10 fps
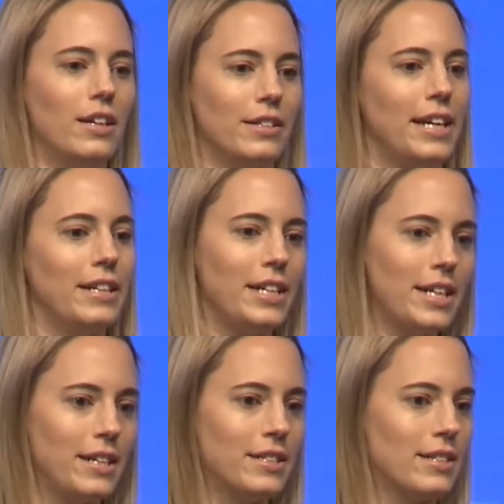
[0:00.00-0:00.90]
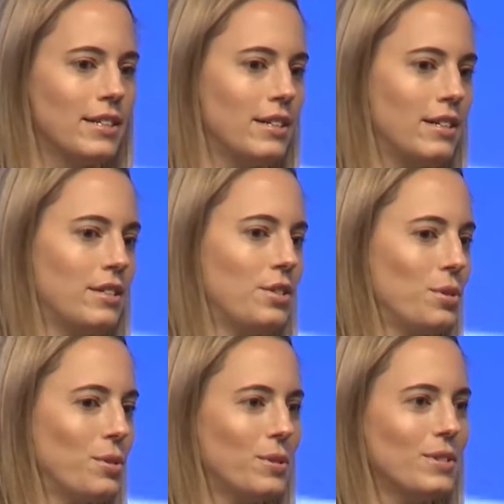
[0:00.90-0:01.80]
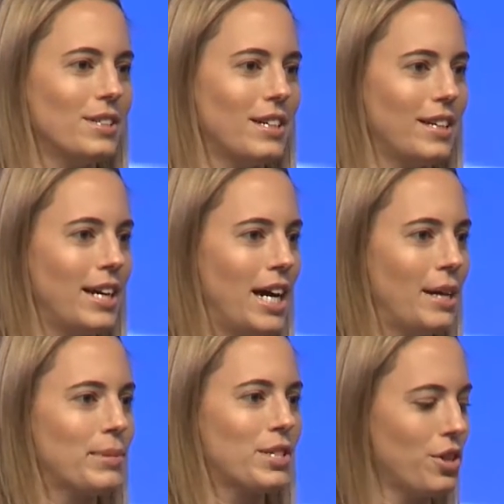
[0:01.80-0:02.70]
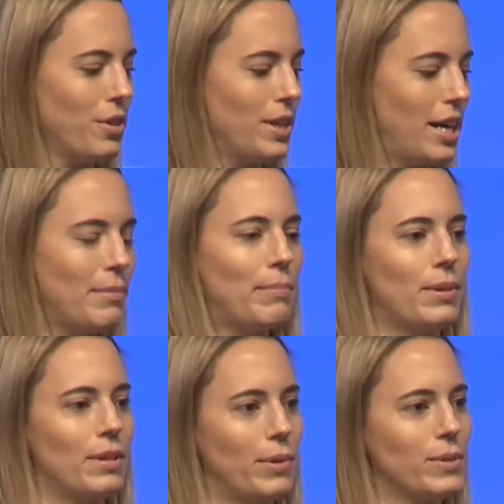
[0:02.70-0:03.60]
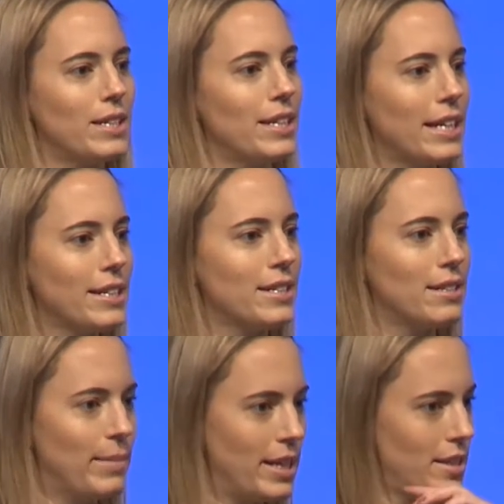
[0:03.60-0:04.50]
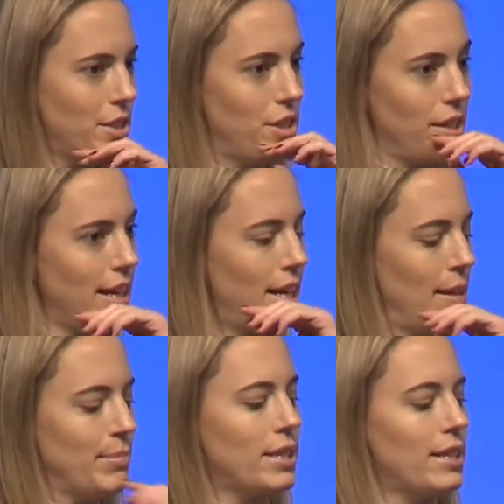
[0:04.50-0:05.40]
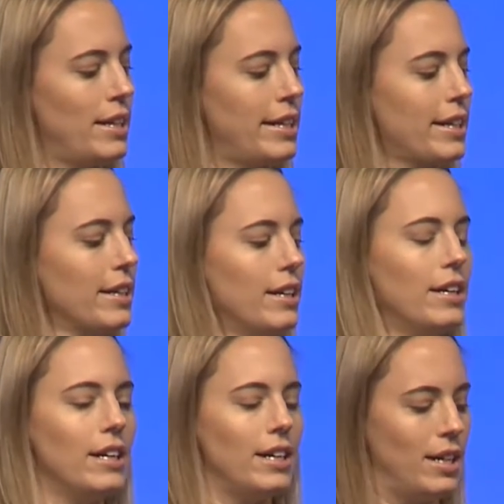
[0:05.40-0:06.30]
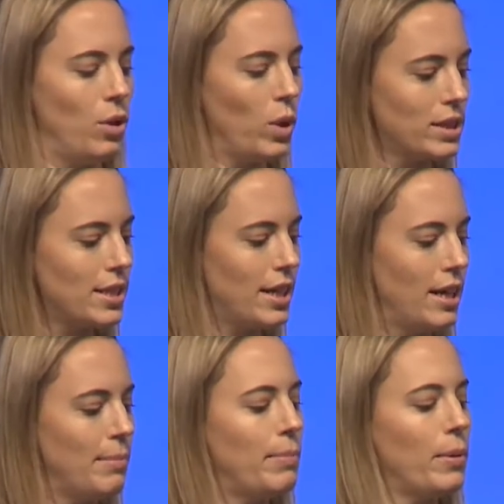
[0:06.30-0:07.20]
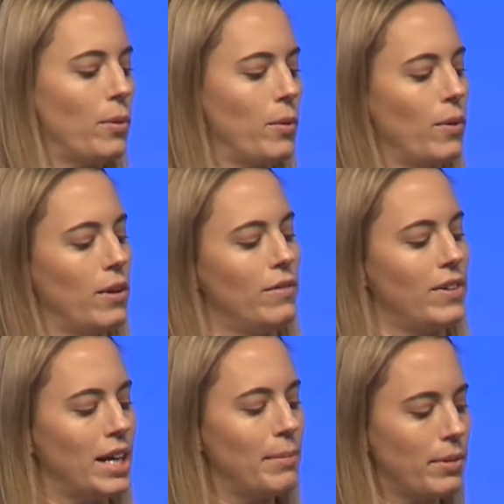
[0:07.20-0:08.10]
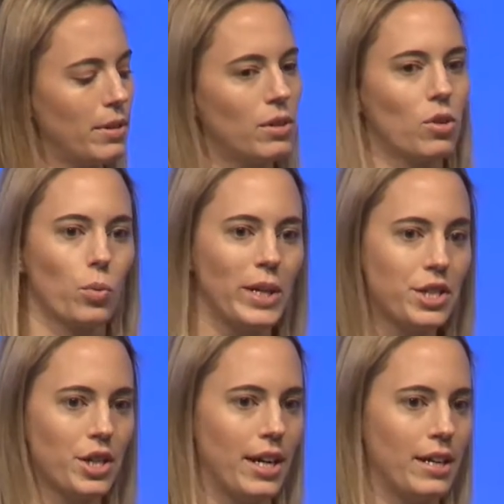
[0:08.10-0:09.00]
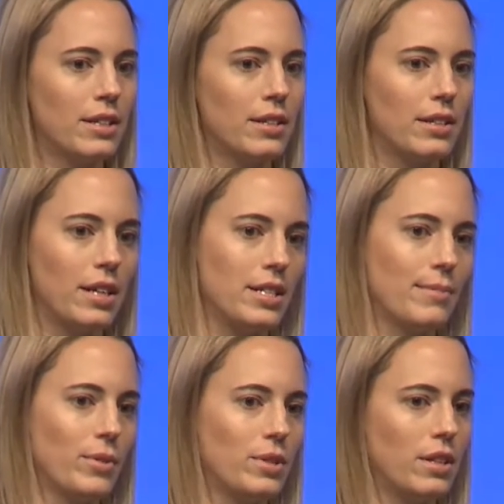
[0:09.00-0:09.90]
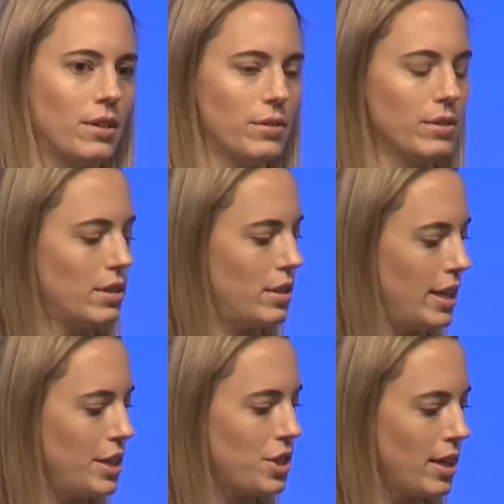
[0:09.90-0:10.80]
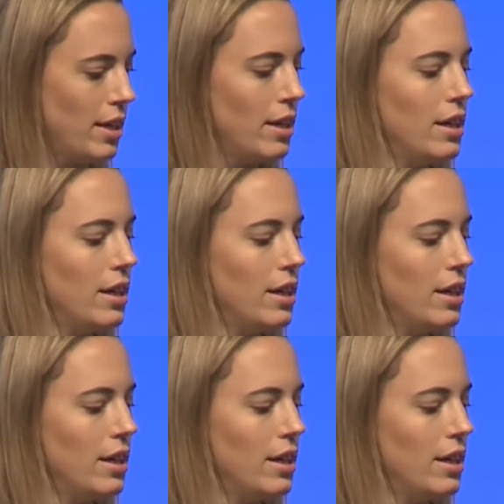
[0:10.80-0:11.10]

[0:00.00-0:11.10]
Then these tools and apps showed up, mostly instant messaging apps like WhatsApp or Viber or WeChat, that is mostly used in Asia.